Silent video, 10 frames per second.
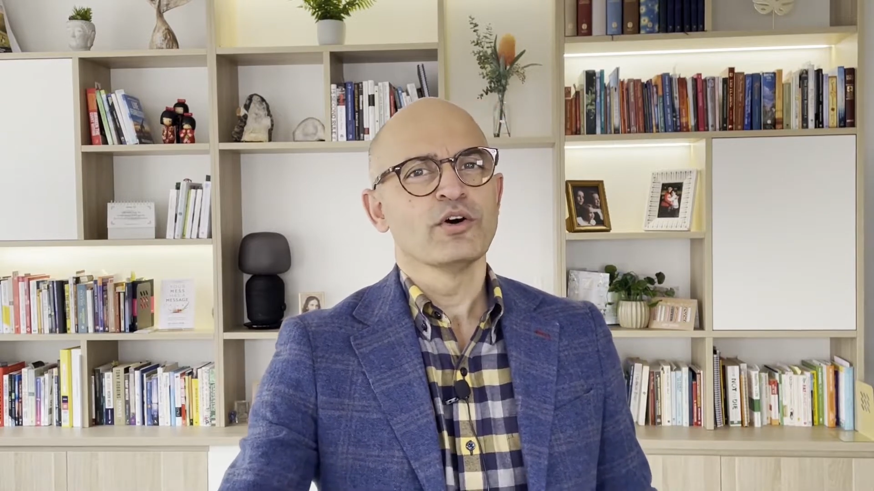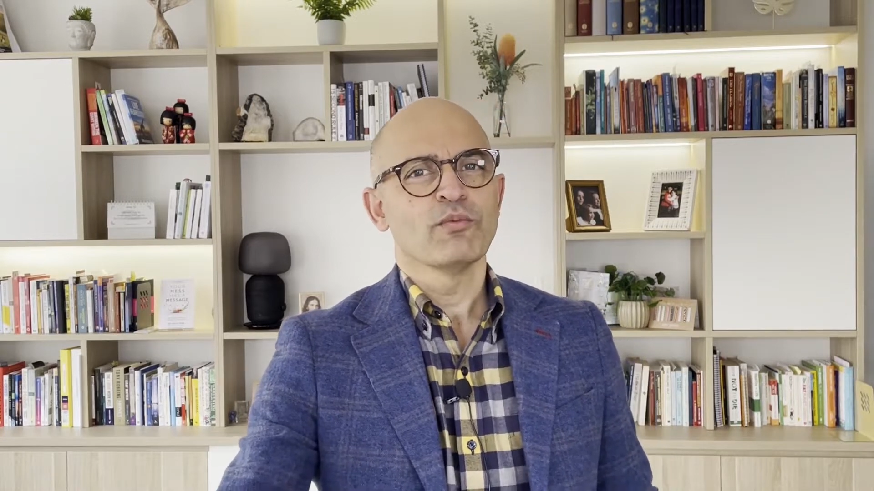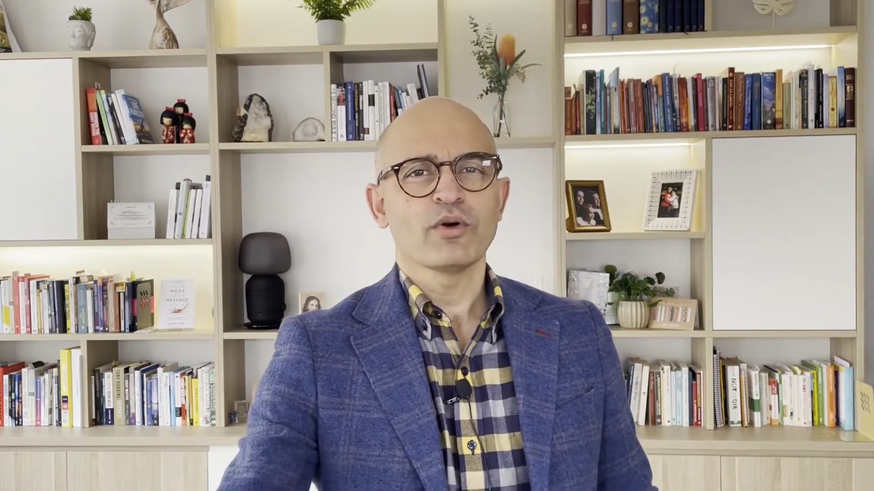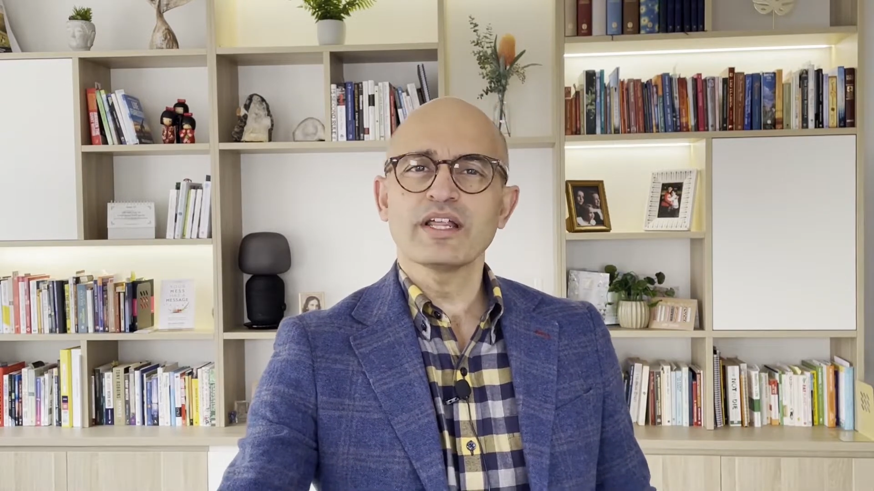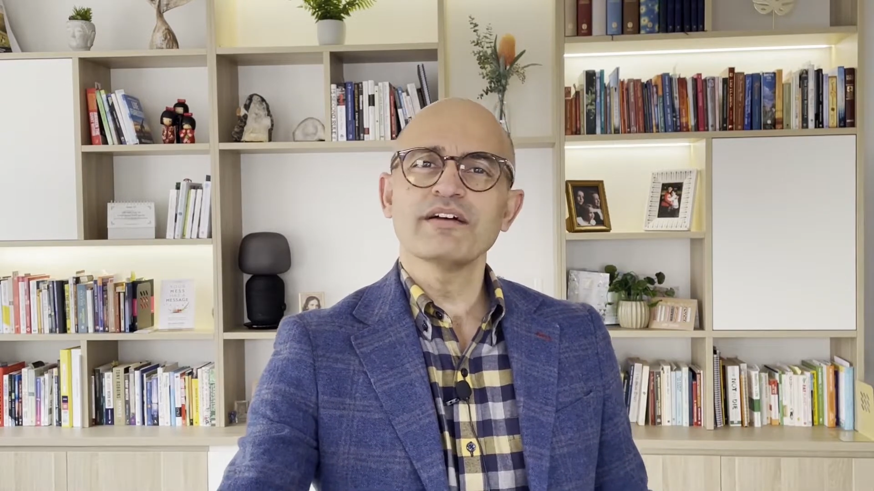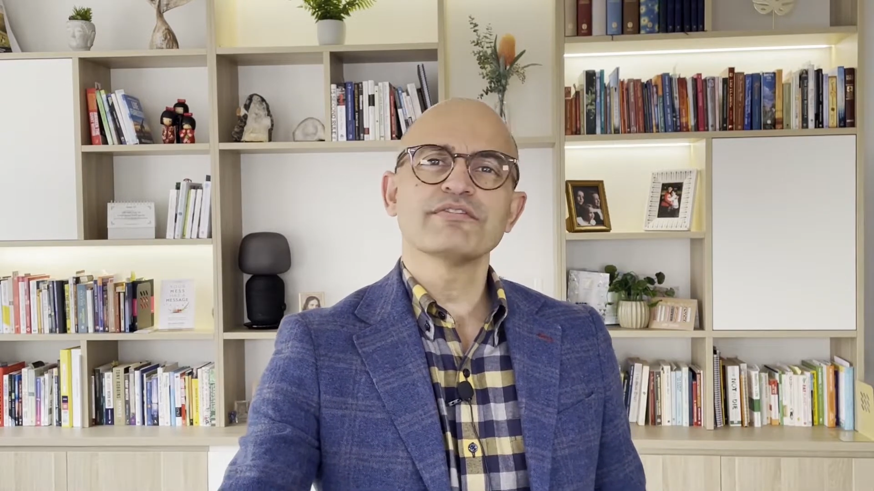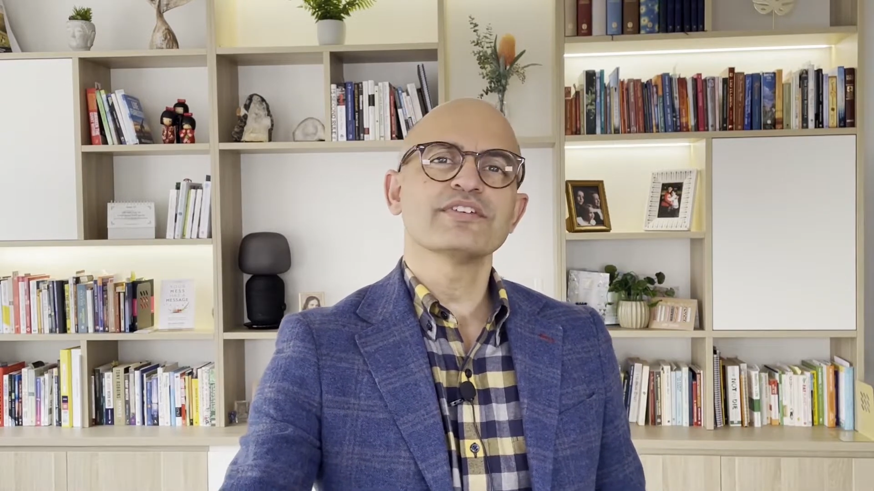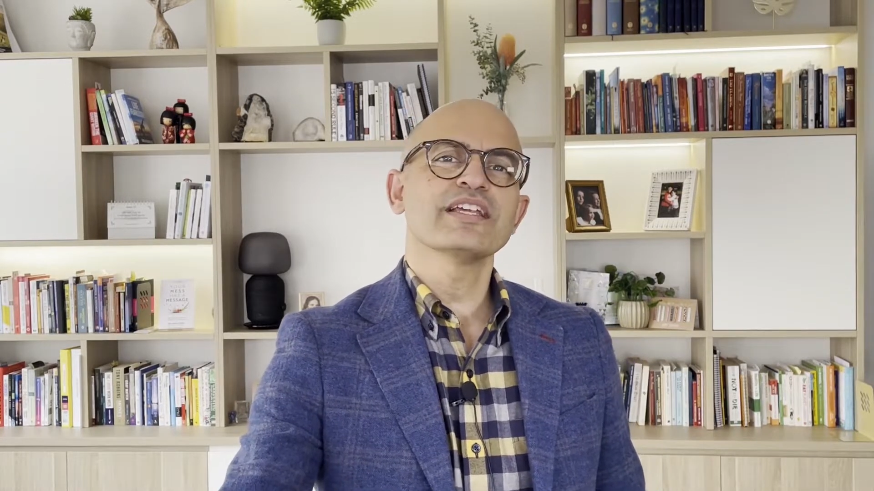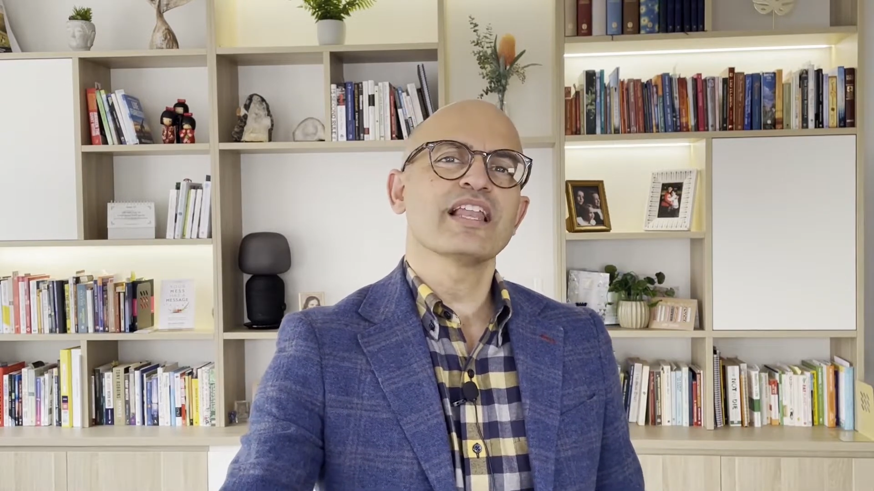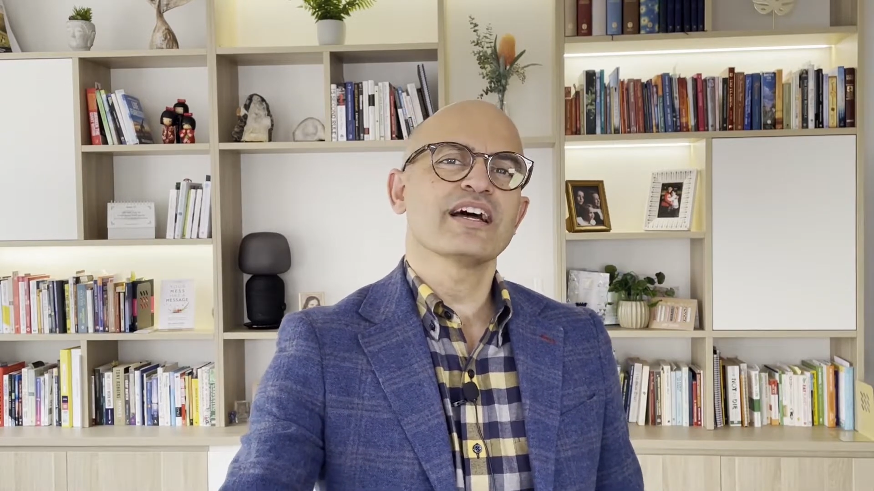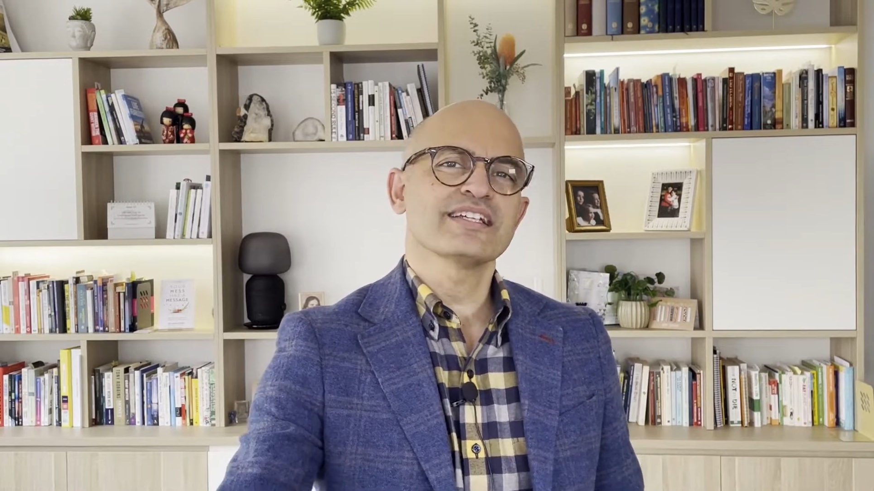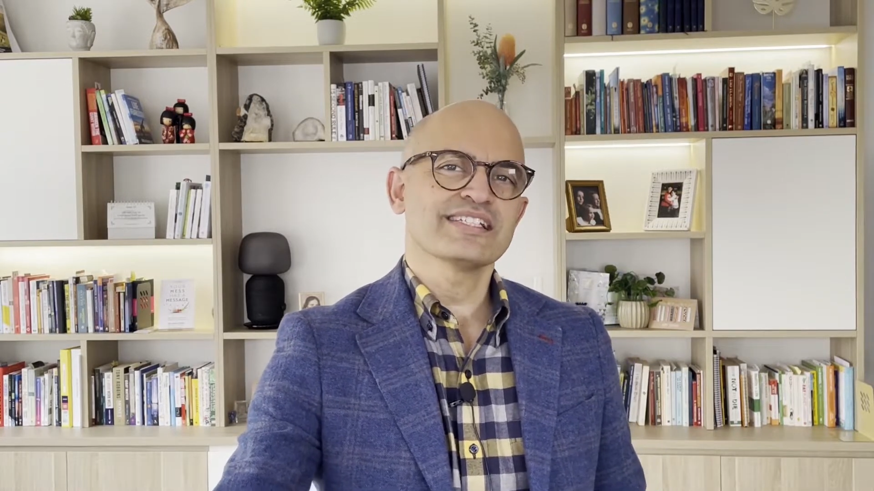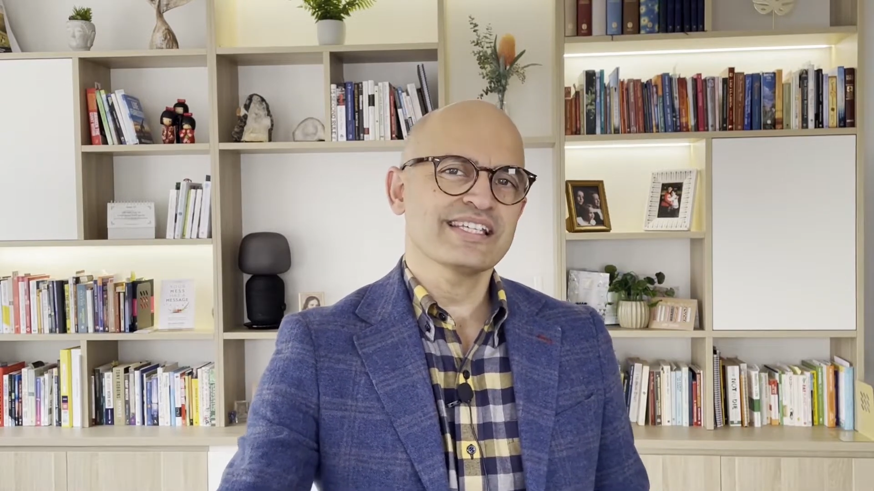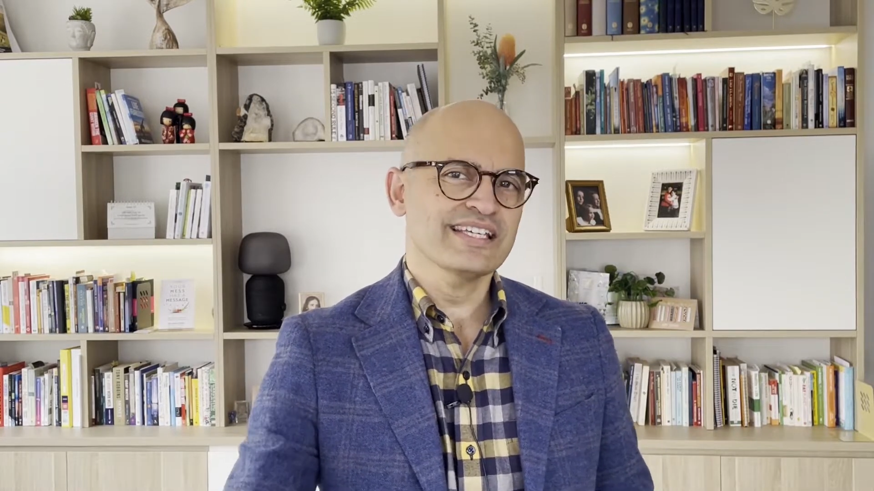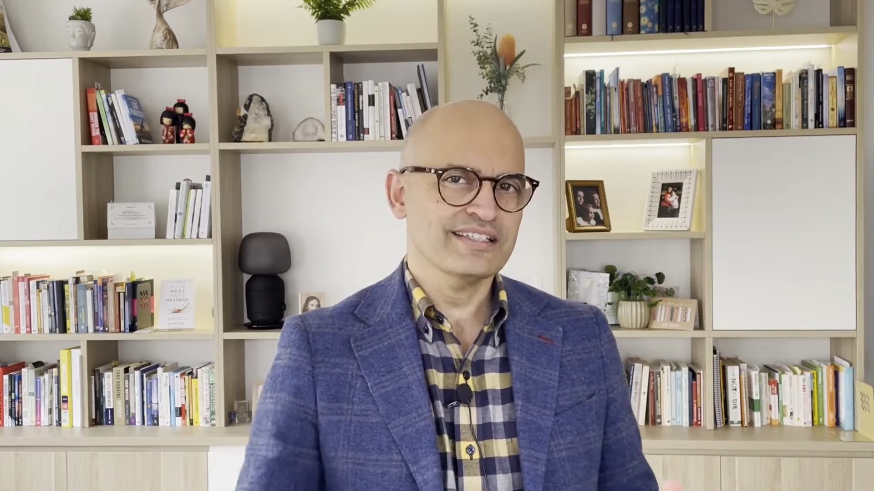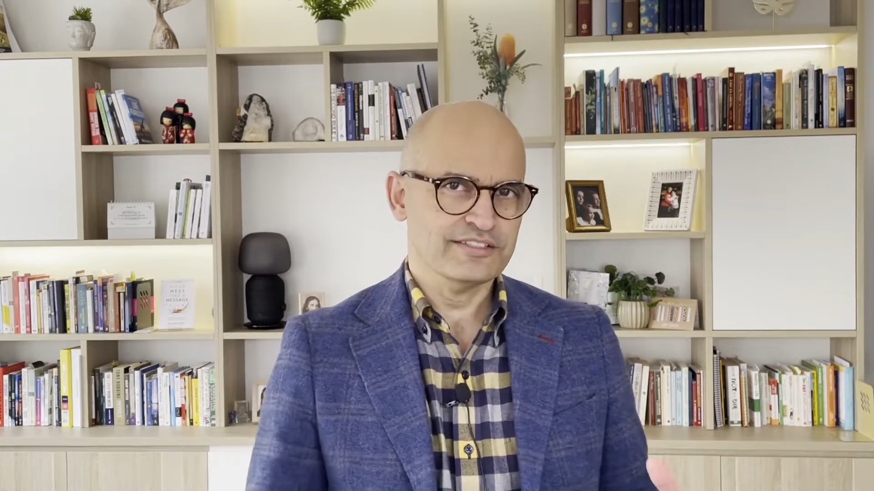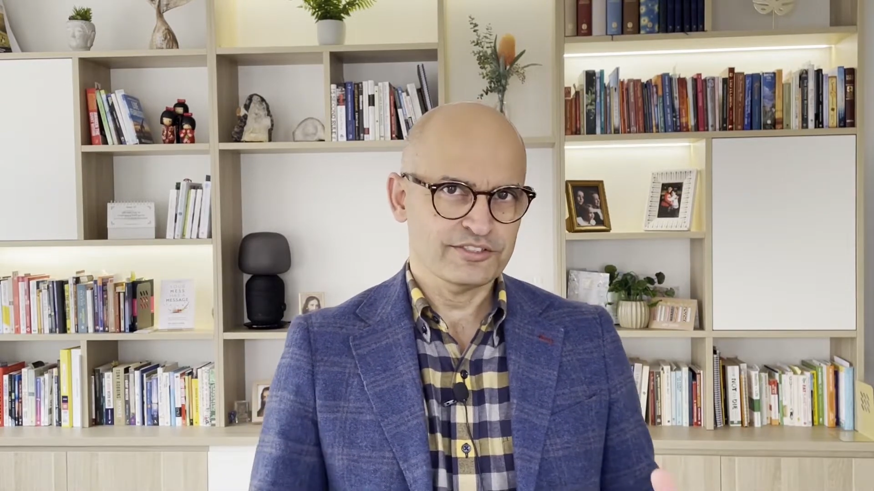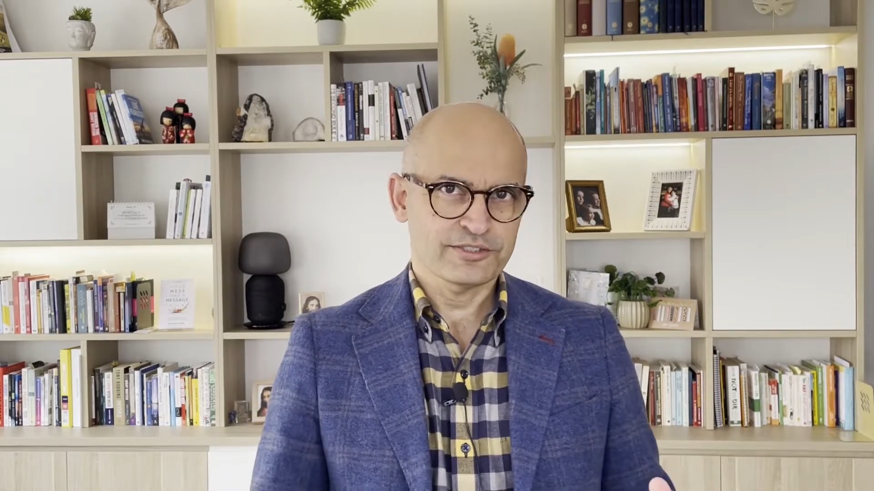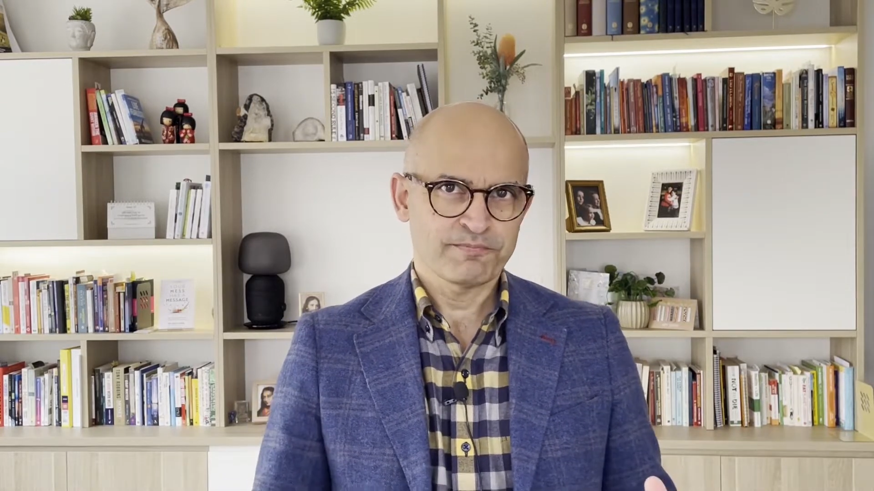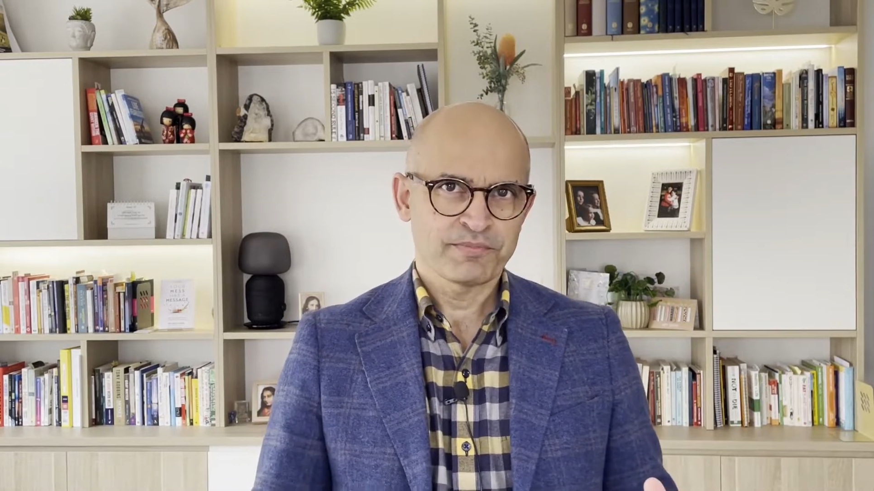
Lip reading: what I've realized is